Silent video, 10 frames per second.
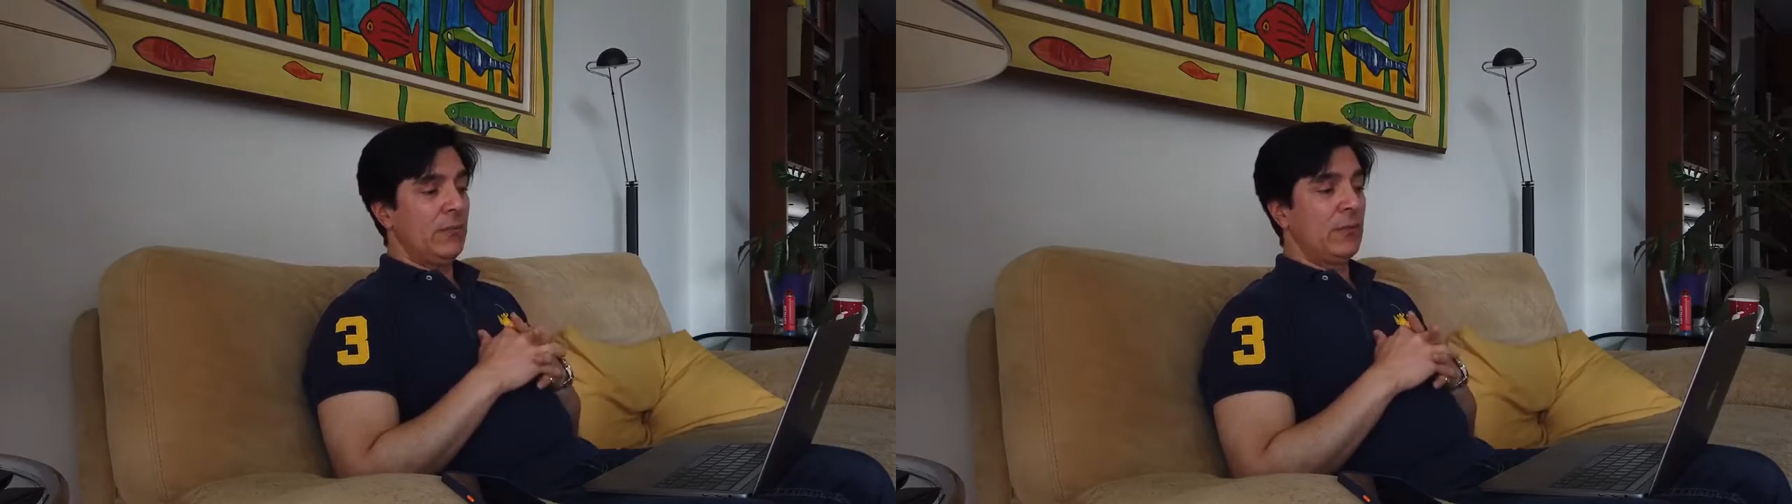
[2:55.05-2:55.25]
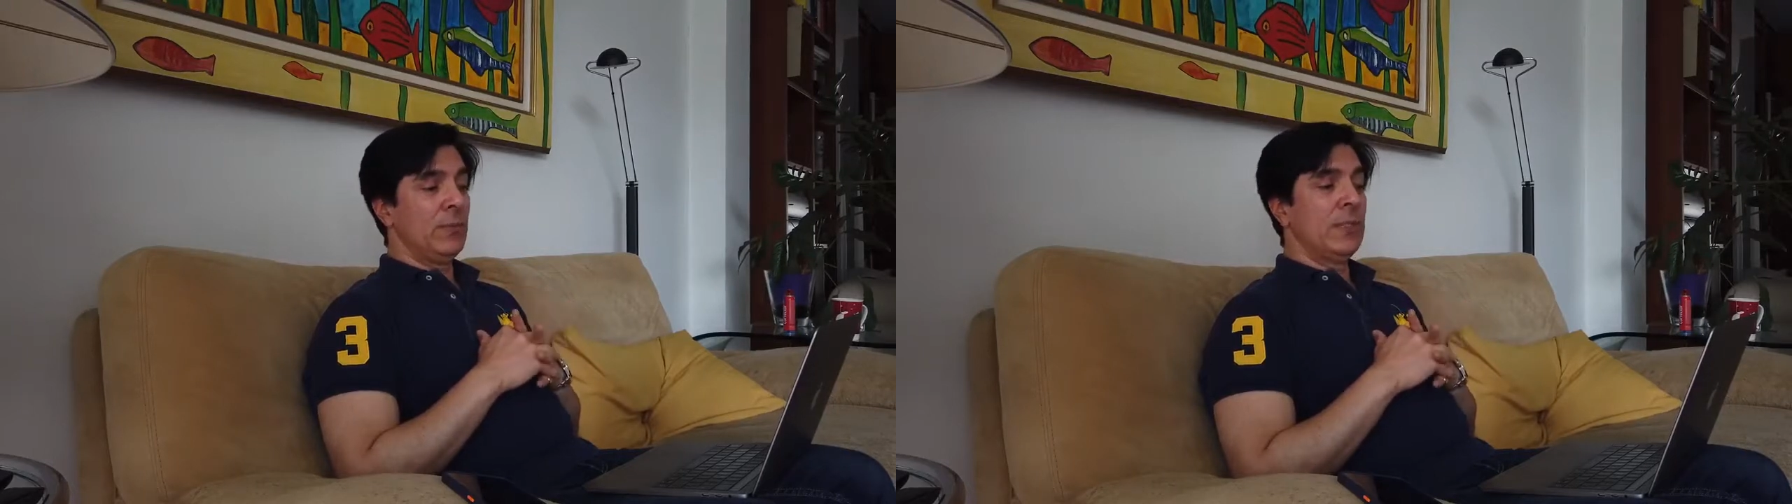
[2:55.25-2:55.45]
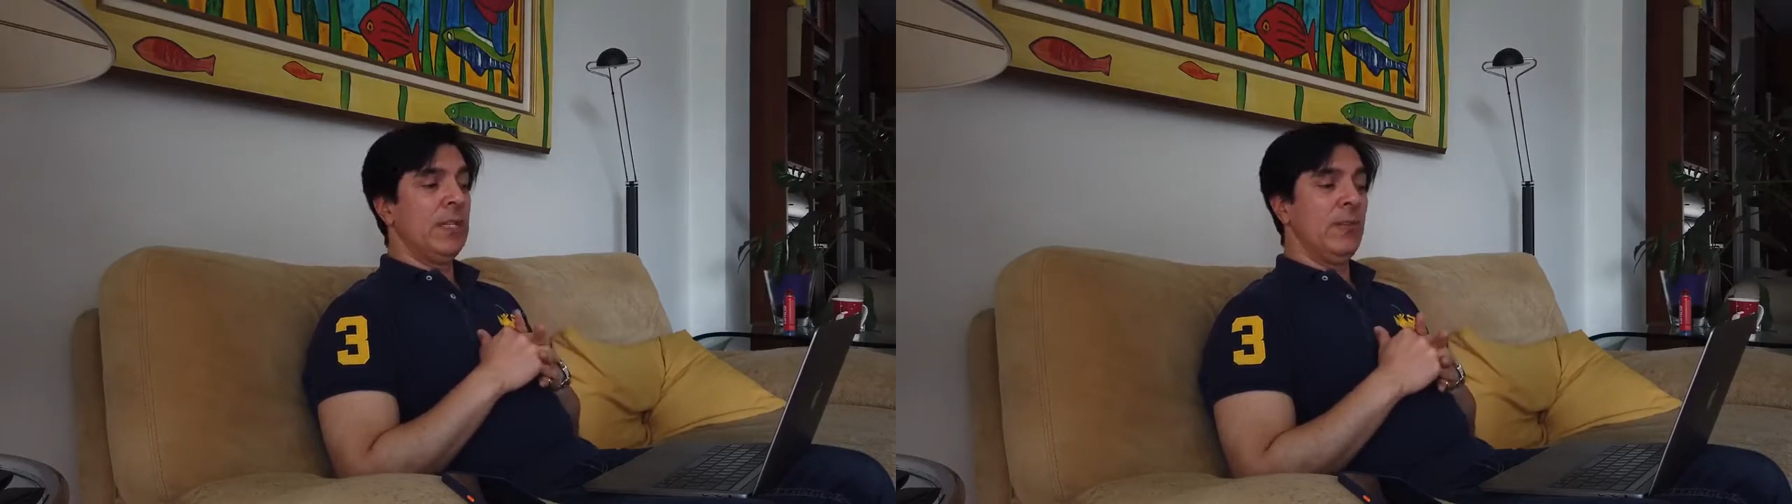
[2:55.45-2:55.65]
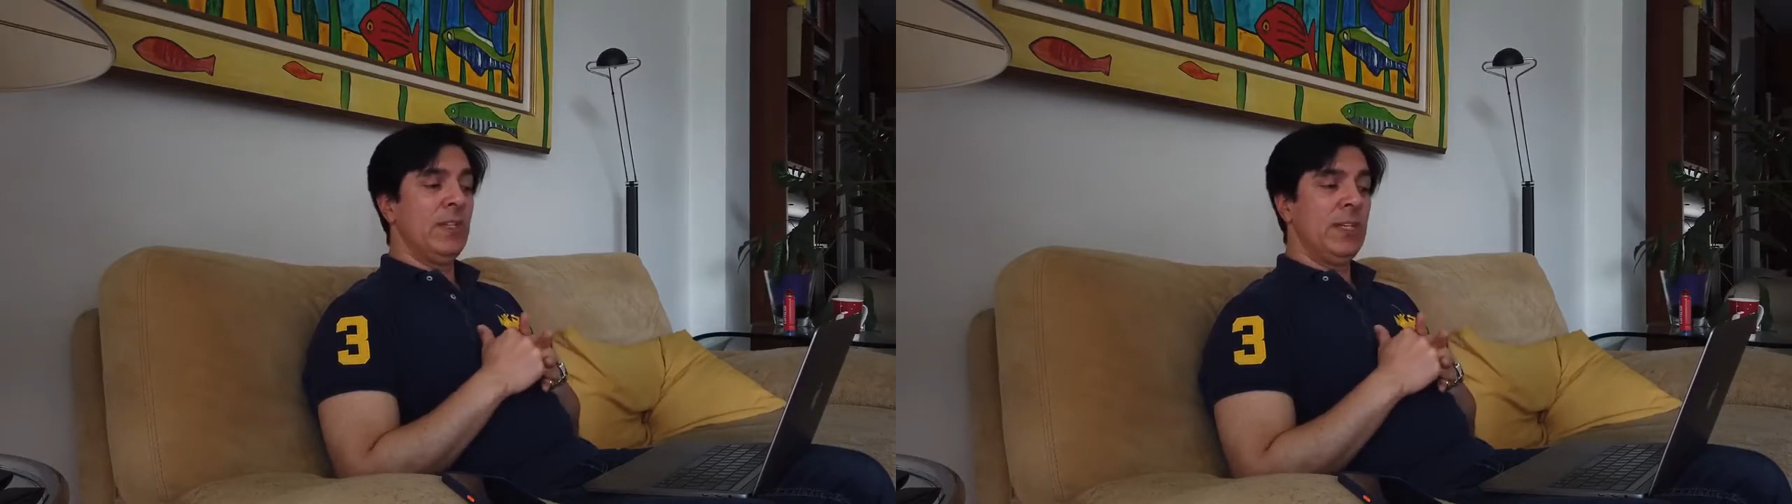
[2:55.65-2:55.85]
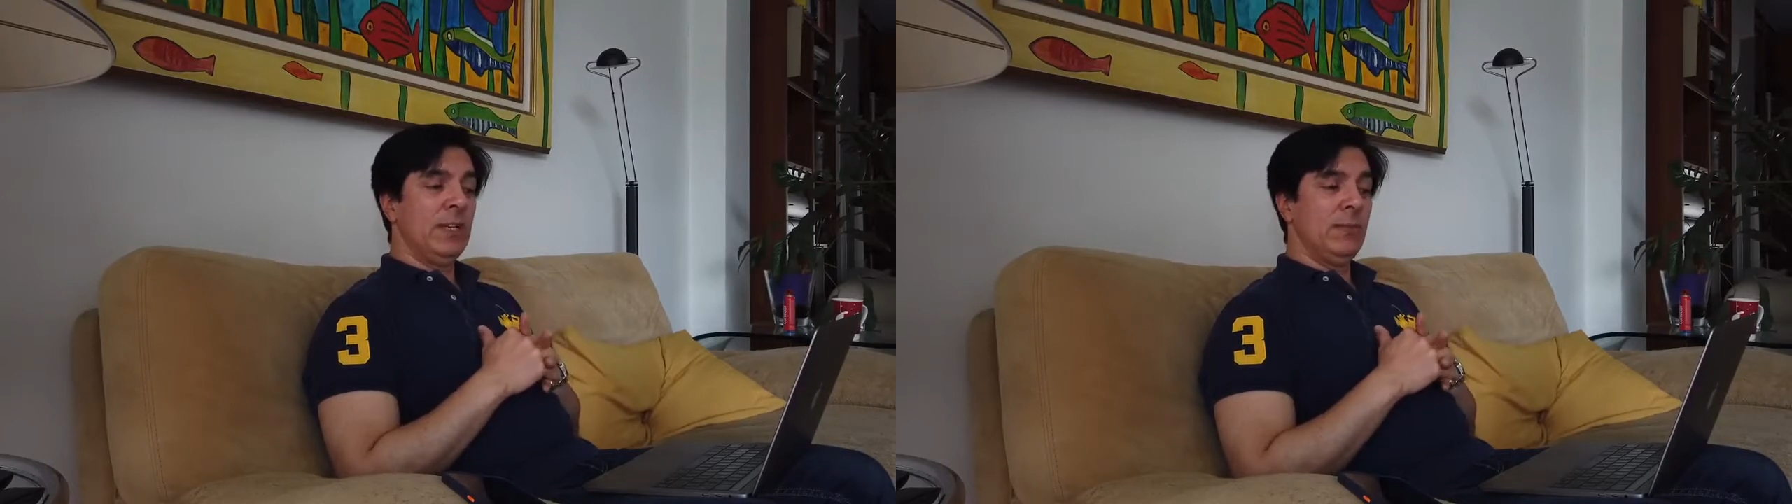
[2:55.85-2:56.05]
from
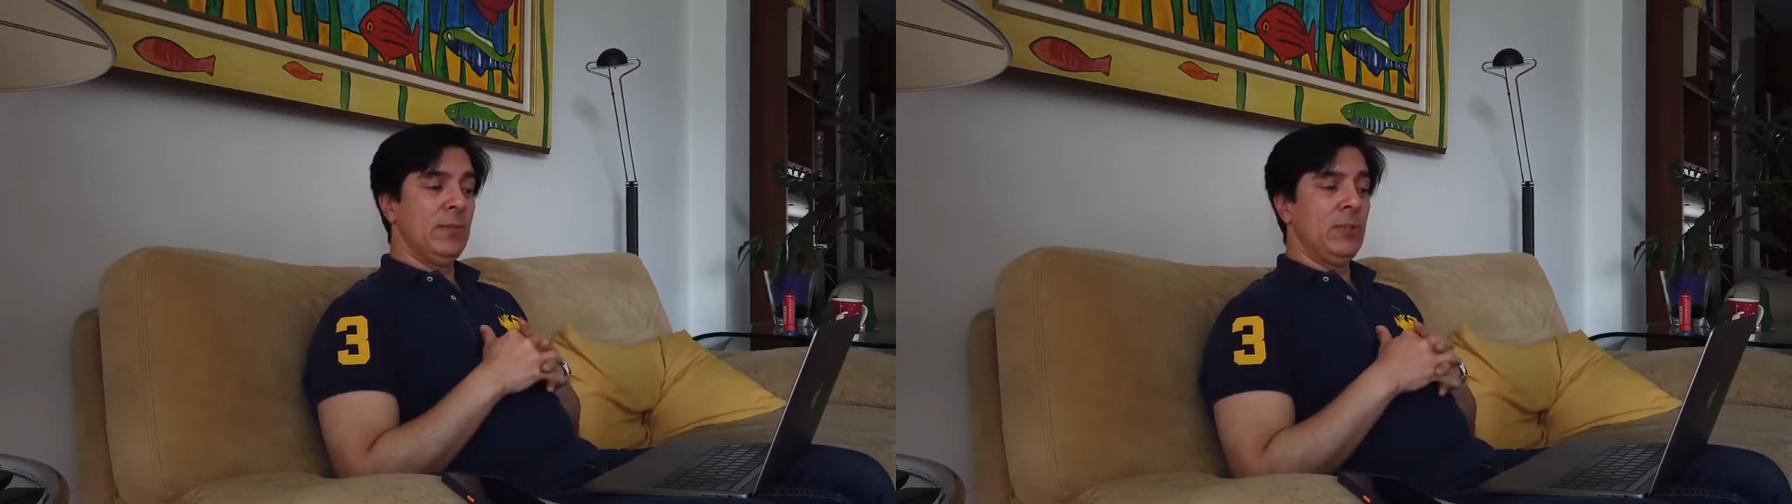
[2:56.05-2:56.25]
7 a.m.